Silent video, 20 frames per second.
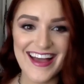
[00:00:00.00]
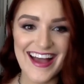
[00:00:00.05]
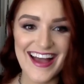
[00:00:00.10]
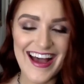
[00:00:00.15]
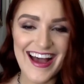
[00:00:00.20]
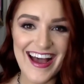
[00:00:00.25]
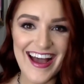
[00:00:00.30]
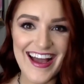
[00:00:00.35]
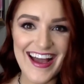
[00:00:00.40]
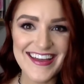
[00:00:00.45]

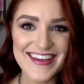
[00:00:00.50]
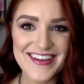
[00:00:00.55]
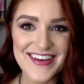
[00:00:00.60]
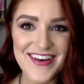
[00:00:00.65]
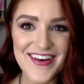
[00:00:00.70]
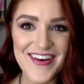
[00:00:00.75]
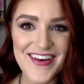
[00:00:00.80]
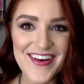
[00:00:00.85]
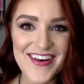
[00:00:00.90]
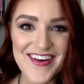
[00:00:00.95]
Hi,
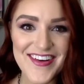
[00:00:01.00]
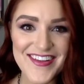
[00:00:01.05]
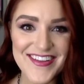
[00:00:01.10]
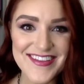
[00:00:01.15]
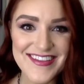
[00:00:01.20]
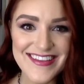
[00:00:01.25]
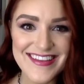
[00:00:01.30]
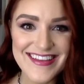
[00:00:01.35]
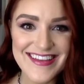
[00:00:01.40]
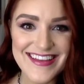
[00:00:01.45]

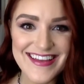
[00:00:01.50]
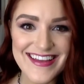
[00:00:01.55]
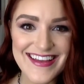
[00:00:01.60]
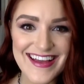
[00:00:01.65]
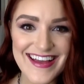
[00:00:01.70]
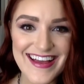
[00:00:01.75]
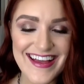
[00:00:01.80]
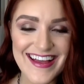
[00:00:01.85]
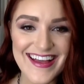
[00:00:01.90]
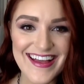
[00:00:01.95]
y'all.
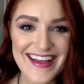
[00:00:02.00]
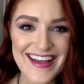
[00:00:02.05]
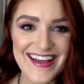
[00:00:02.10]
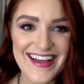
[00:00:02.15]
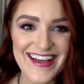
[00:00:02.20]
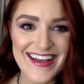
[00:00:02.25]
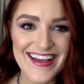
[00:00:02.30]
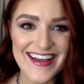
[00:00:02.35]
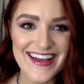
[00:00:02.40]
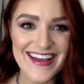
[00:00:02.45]

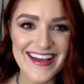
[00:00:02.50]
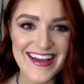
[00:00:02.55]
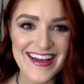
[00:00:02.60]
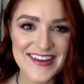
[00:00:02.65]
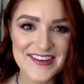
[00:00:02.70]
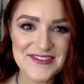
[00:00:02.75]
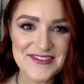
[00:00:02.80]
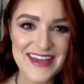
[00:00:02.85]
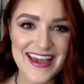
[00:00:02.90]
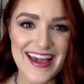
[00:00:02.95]

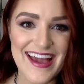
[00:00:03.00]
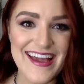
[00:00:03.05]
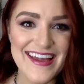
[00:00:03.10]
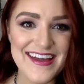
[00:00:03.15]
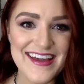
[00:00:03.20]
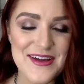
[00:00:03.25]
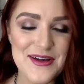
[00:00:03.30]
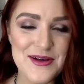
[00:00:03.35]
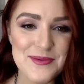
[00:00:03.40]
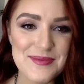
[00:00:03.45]

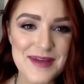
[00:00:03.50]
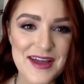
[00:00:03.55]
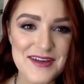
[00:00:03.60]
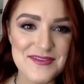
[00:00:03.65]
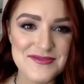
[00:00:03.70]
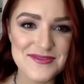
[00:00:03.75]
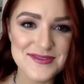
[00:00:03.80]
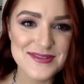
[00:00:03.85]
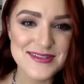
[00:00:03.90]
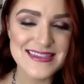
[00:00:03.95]
Okay, I hope
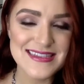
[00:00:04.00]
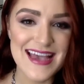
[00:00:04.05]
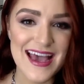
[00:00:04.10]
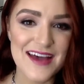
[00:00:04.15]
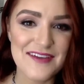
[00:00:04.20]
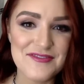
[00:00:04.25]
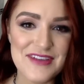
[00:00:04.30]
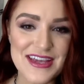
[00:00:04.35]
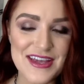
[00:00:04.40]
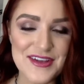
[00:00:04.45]
everyone's
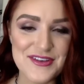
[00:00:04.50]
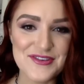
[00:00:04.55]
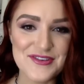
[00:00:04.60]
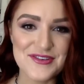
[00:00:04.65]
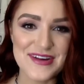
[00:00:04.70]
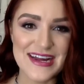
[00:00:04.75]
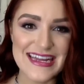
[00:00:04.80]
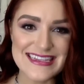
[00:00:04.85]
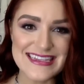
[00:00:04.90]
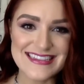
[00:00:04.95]
having a
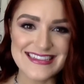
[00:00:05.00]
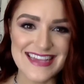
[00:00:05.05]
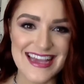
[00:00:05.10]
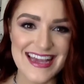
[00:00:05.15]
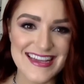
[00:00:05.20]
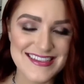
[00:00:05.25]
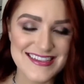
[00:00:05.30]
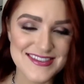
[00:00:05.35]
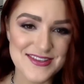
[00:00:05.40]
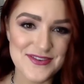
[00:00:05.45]
great
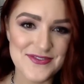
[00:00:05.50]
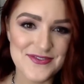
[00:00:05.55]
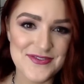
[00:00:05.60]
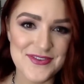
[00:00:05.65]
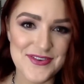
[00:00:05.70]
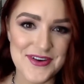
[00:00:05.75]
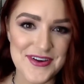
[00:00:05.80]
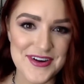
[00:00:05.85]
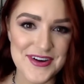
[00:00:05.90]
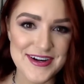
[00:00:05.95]
day so
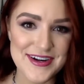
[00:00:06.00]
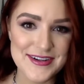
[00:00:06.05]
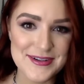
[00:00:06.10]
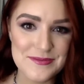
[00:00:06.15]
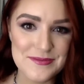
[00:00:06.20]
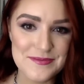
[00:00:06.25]
far.